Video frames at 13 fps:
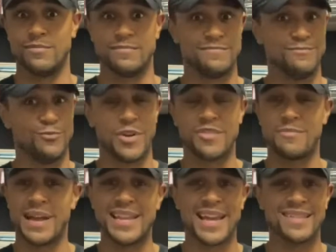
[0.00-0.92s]
where's
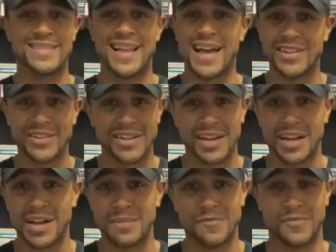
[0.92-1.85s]
my next dollar going to
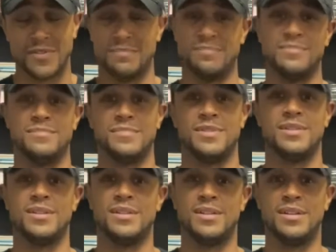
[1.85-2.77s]
come from?
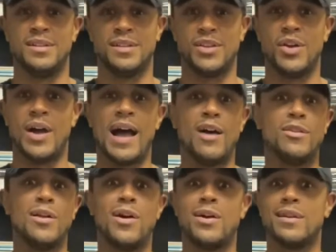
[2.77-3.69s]
You know, how
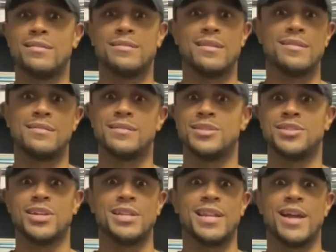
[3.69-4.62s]
long is this
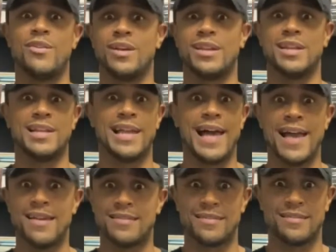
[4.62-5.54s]
shutdown going to
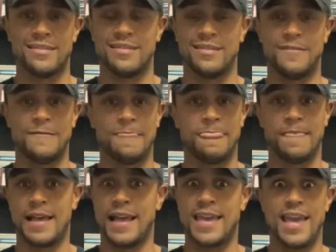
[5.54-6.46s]
last?
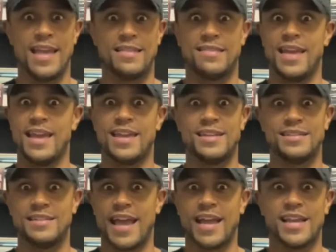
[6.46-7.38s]
I can't take an
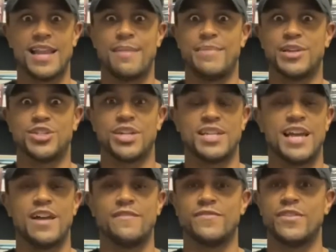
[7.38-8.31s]
economic
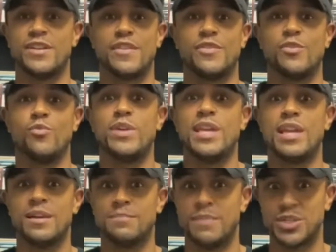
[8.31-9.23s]
shutdown for another
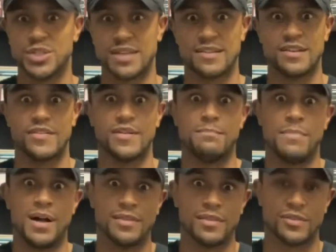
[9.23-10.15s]
week, much less another
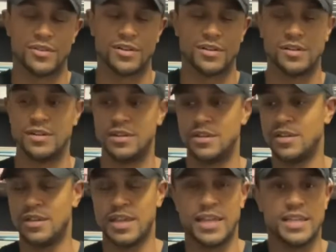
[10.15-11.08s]
month or
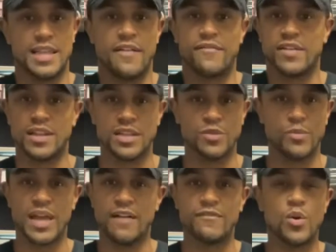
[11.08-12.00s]
indefinitely.
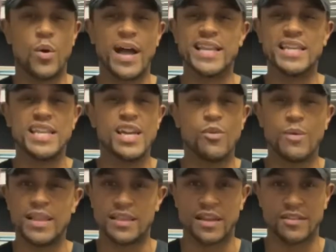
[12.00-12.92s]
We have no idea
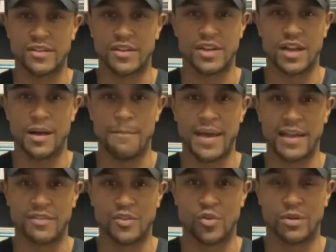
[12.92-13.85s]
when things are going to come back
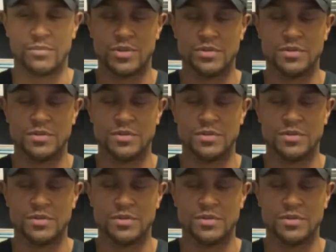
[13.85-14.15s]
to normal.